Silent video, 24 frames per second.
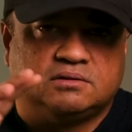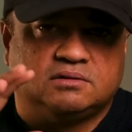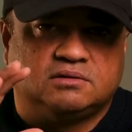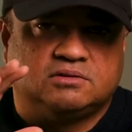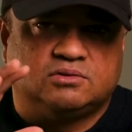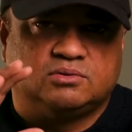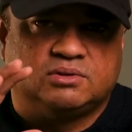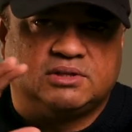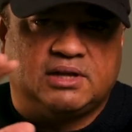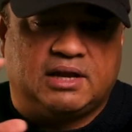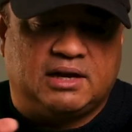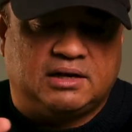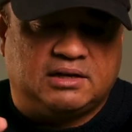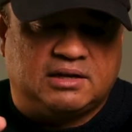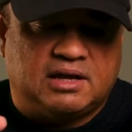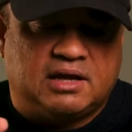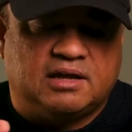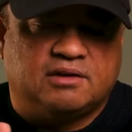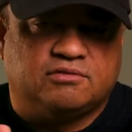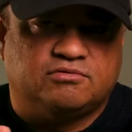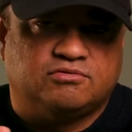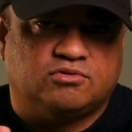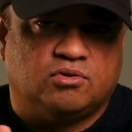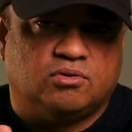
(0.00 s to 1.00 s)
through the
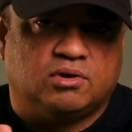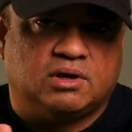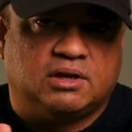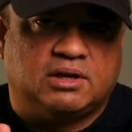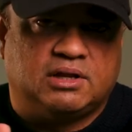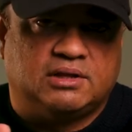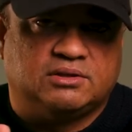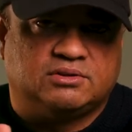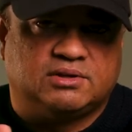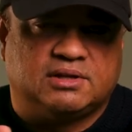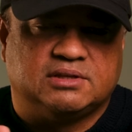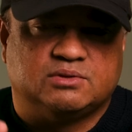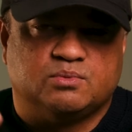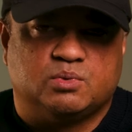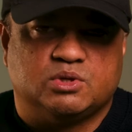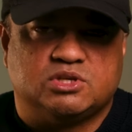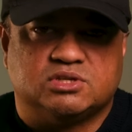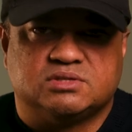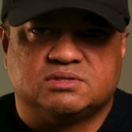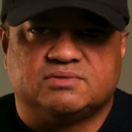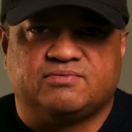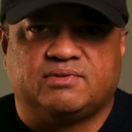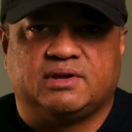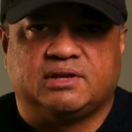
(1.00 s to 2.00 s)
entire focal length range, which
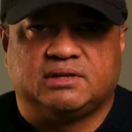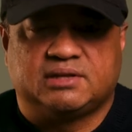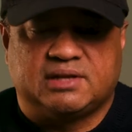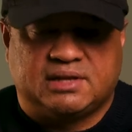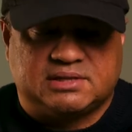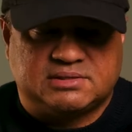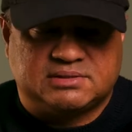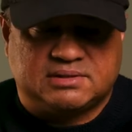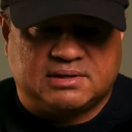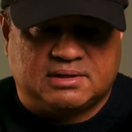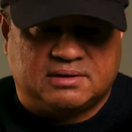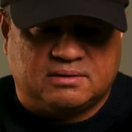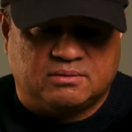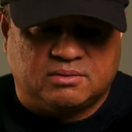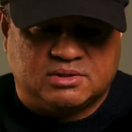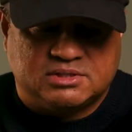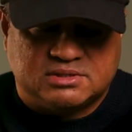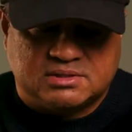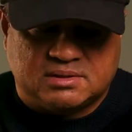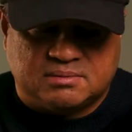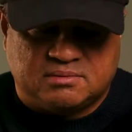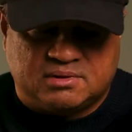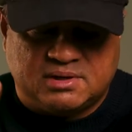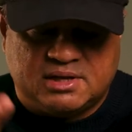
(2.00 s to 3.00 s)
is fantastic, which
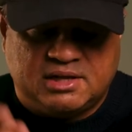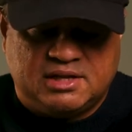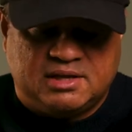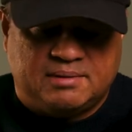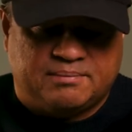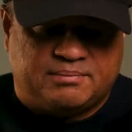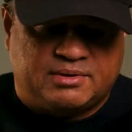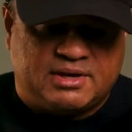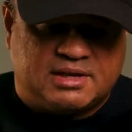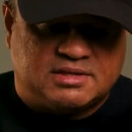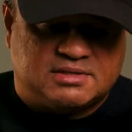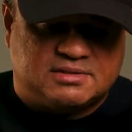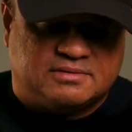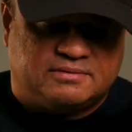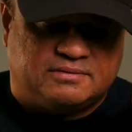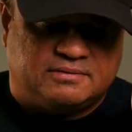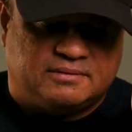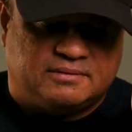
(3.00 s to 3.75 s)
is really impressive.